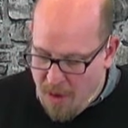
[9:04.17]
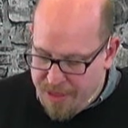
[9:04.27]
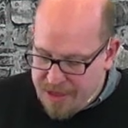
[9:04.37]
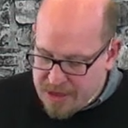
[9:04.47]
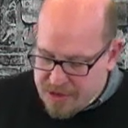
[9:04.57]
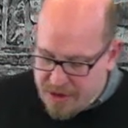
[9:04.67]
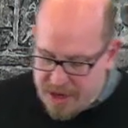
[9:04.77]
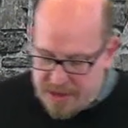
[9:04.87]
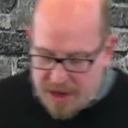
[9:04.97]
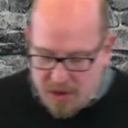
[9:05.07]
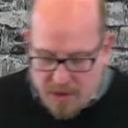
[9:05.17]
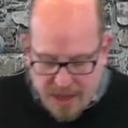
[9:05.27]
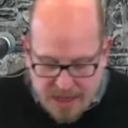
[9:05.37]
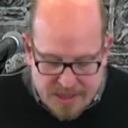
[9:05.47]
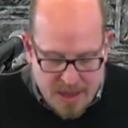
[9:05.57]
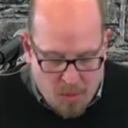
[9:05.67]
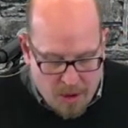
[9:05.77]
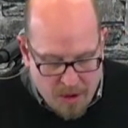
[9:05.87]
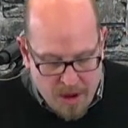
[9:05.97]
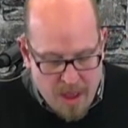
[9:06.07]
all things are continuing as they
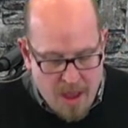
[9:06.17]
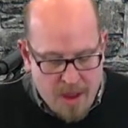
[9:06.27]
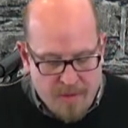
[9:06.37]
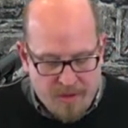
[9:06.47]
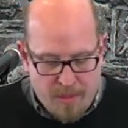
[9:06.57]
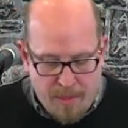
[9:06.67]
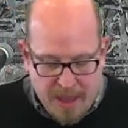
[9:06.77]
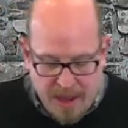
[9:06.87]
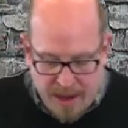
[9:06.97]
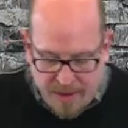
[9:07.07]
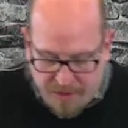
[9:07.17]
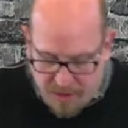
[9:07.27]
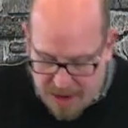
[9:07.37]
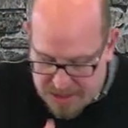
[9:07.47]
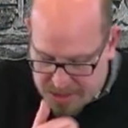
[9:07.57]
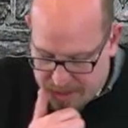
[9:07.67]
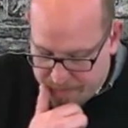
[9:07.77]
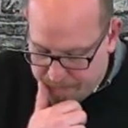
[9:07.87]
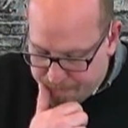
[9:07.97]
were from the beginning of creation.